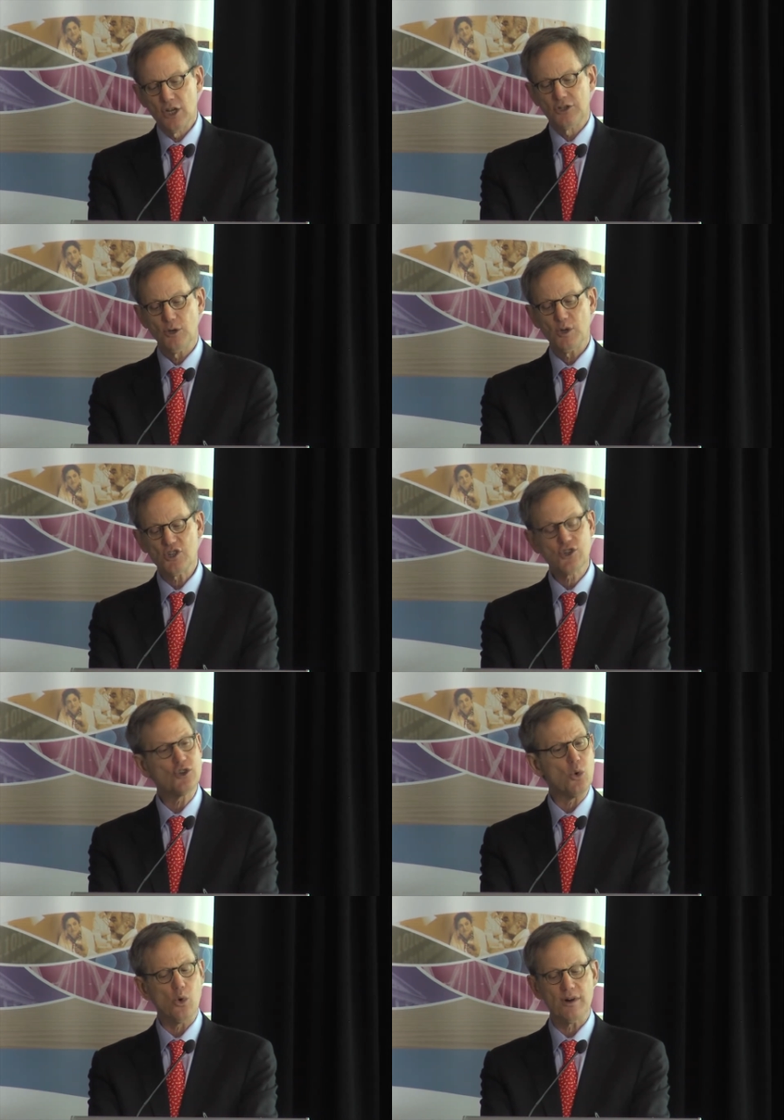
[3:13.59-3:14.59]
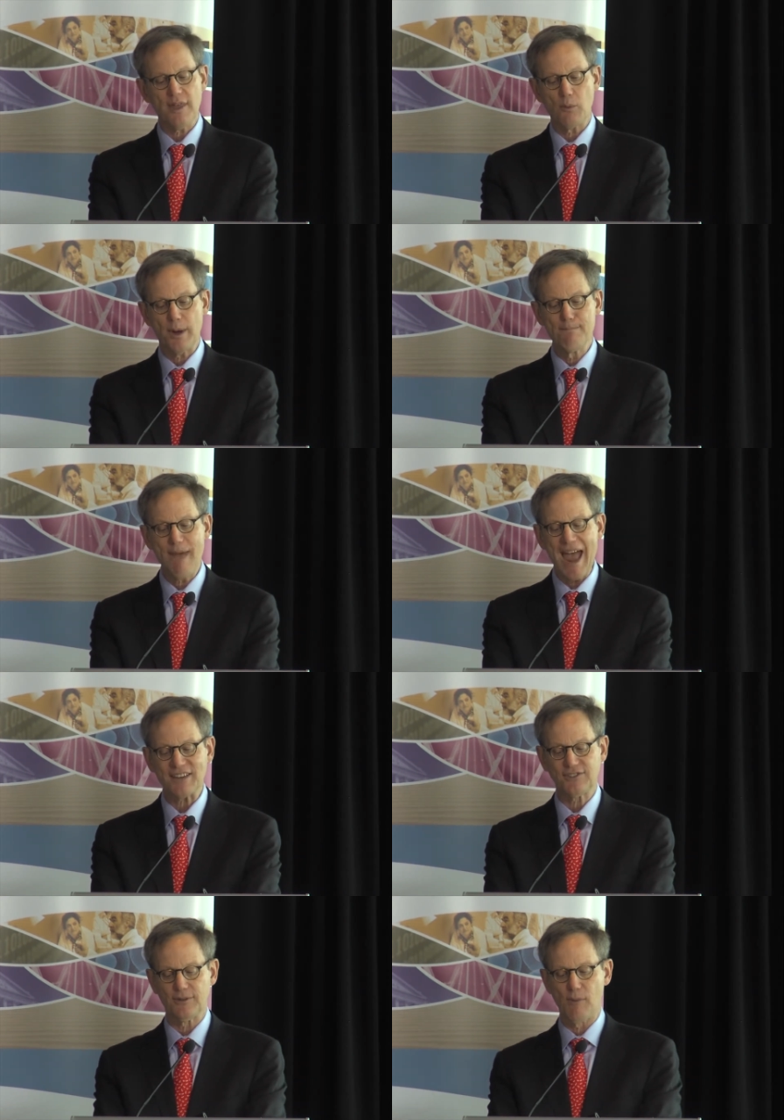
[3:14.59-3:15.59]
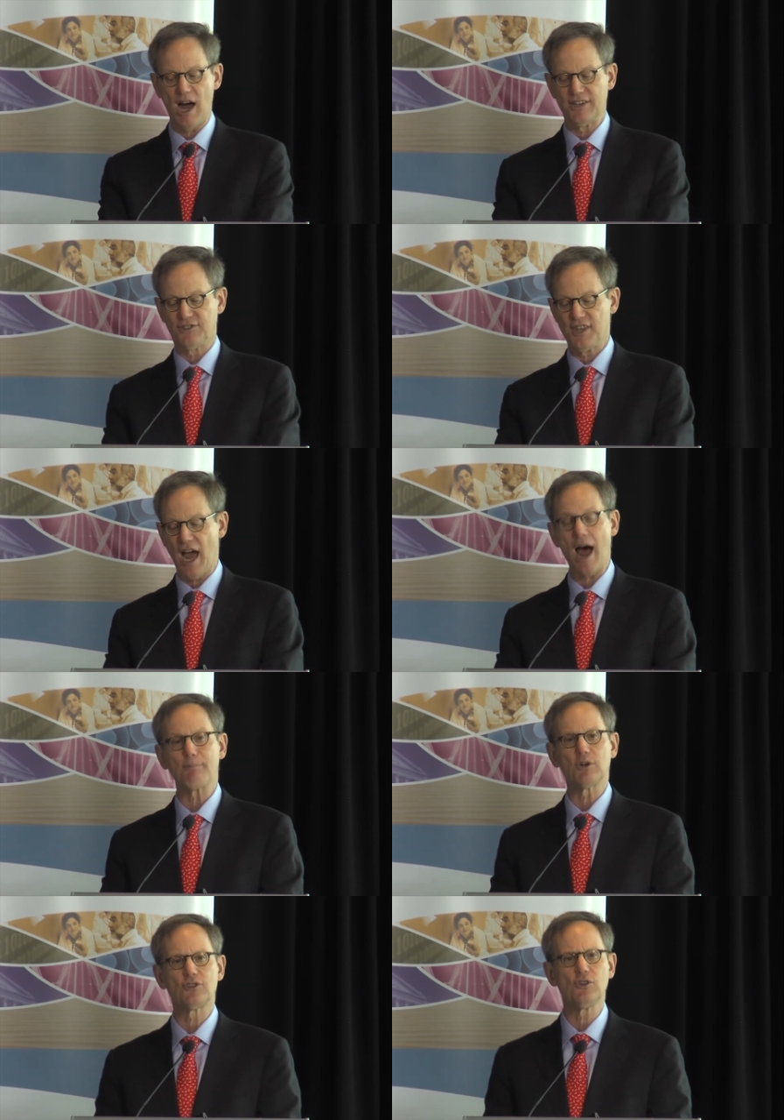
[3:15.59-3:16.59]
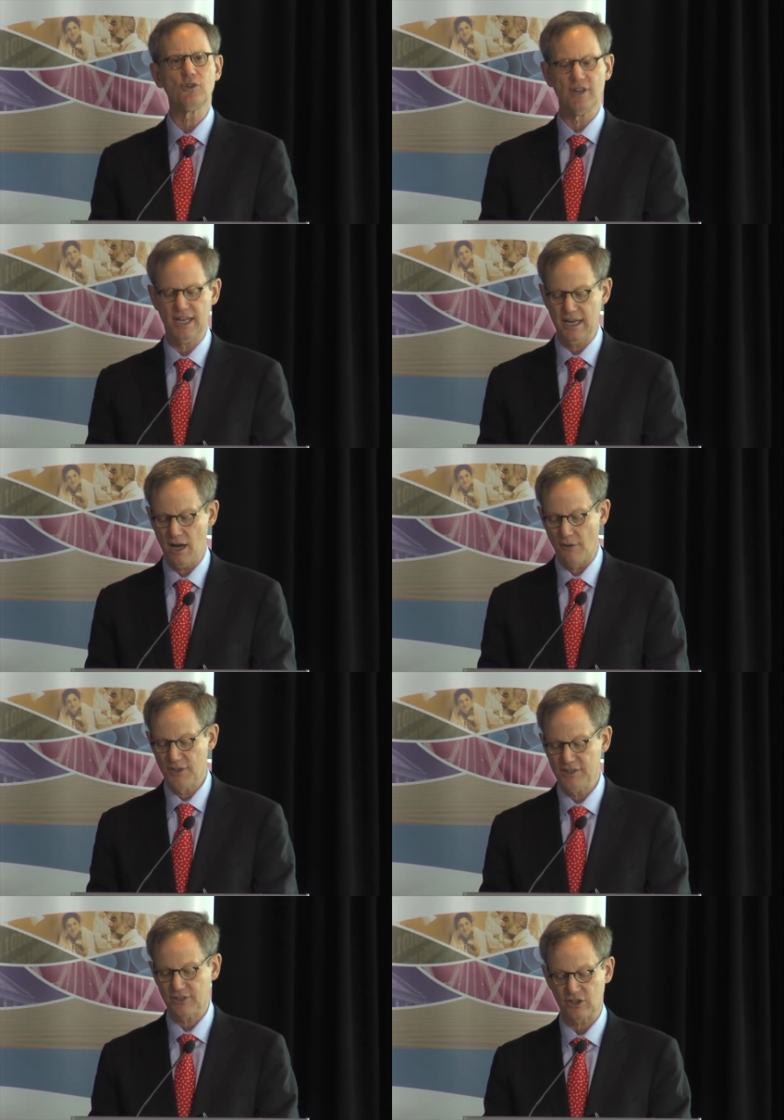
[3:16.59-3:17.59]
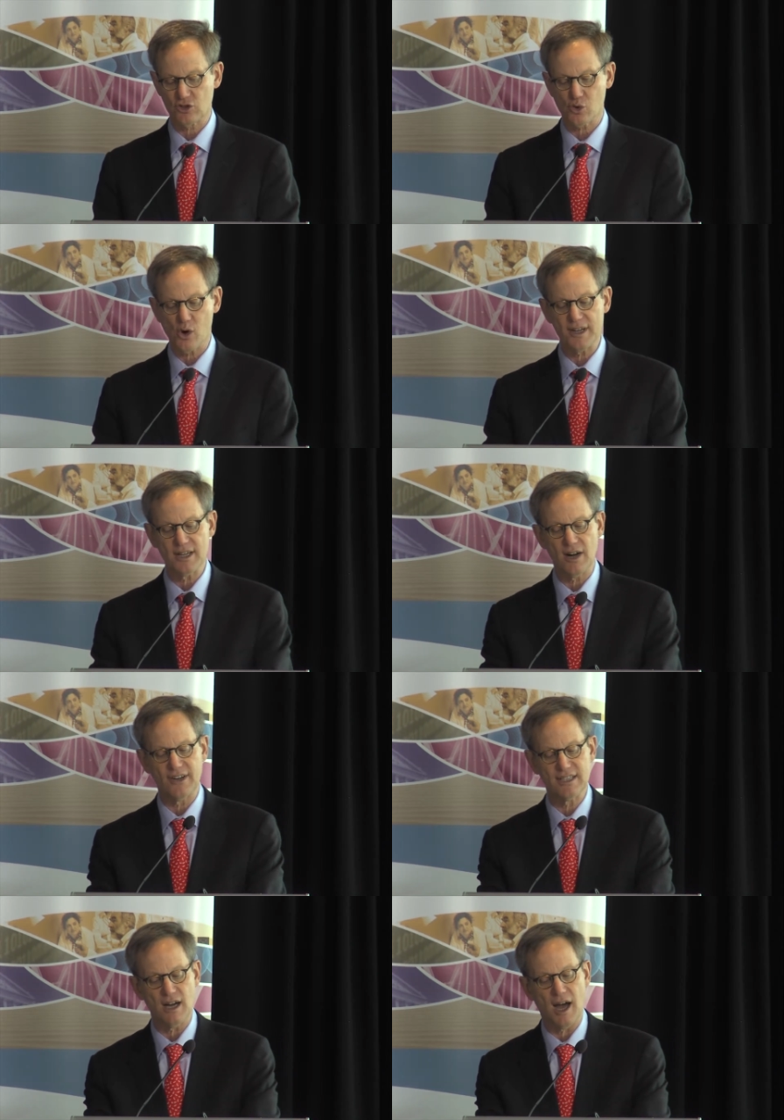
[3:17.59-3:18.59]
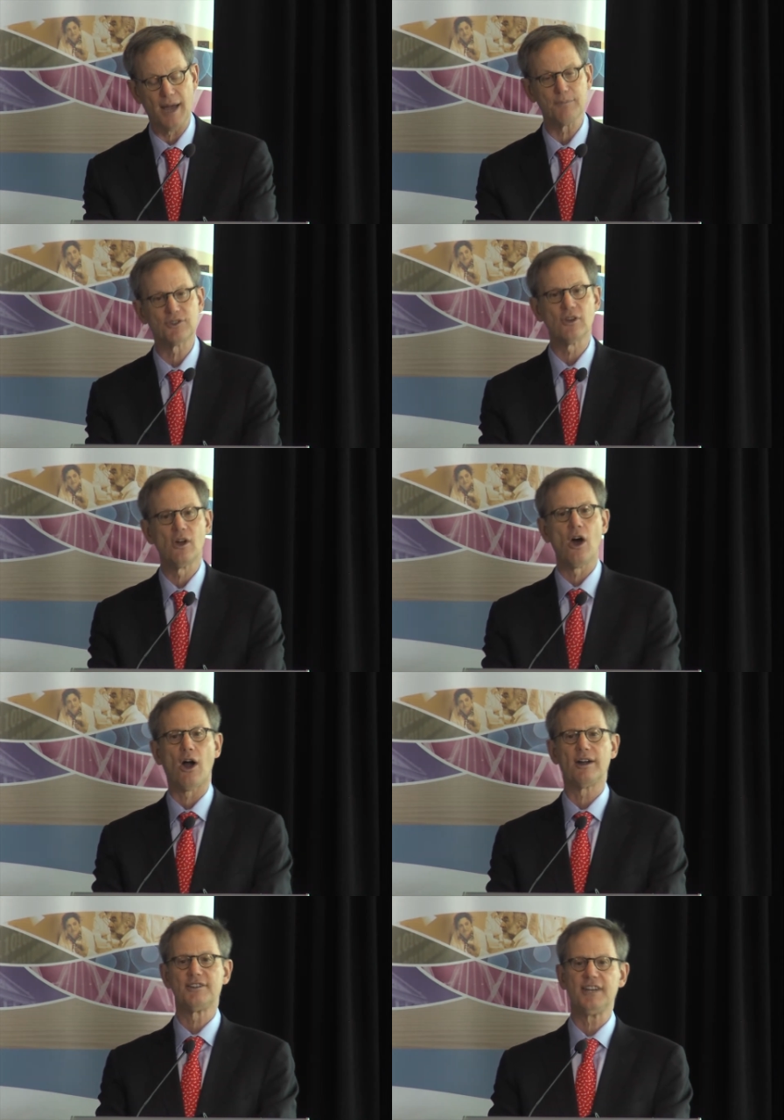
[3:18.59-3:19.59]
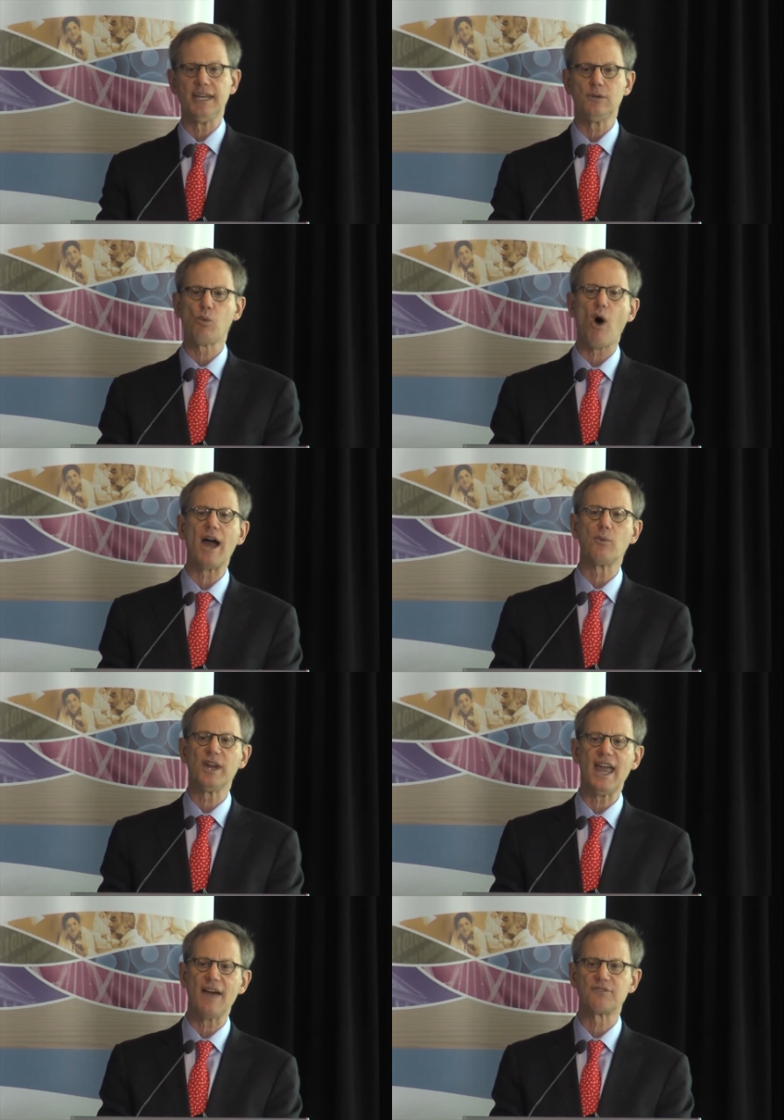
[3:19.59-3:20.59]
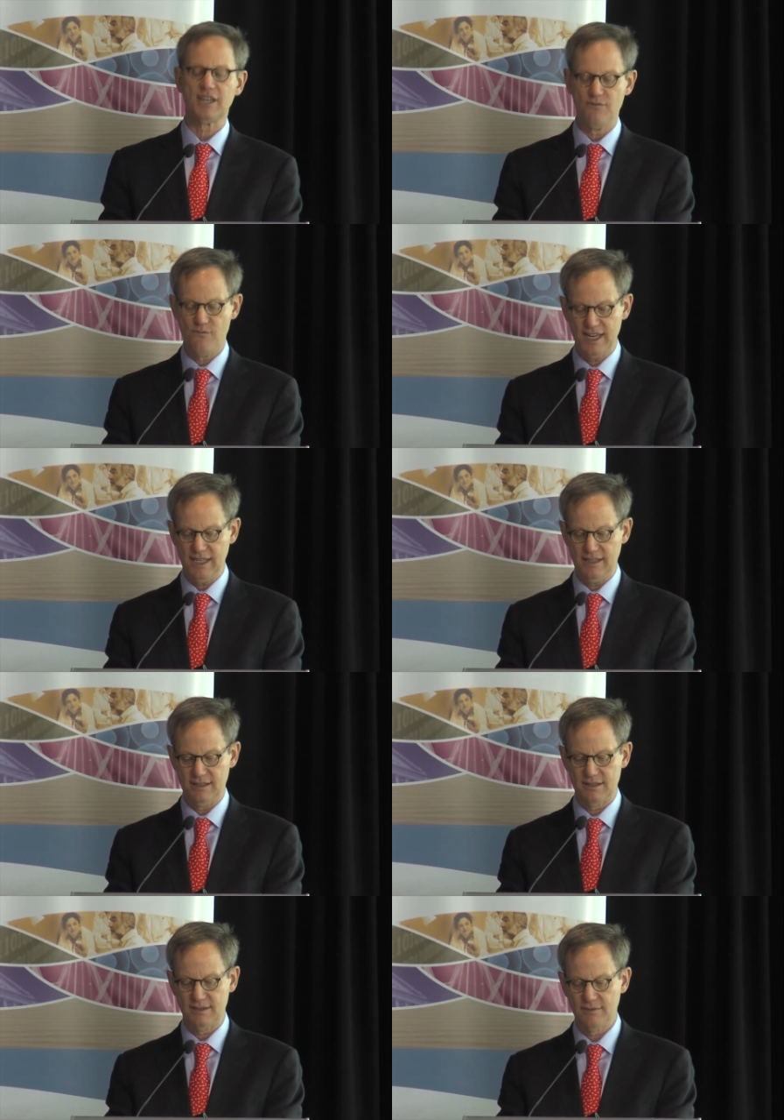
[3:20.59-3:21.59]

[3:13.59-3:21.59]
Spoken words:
To ensure that we maximize the opportunity of these extraordinary times are indeed why we have convened.